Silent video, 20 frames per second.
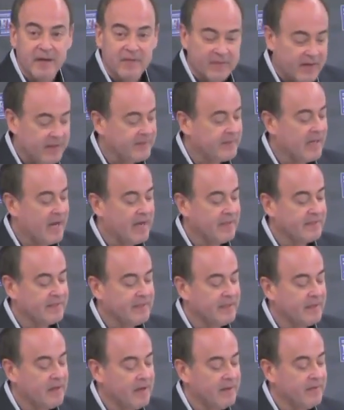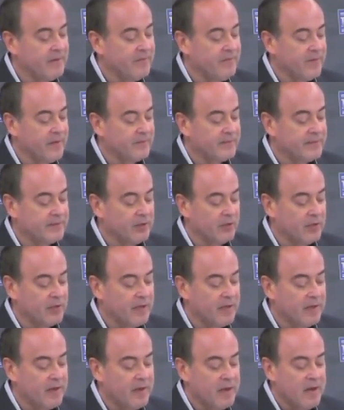fantastic on the Fifth
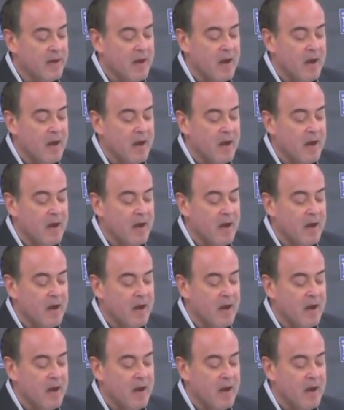Circuit.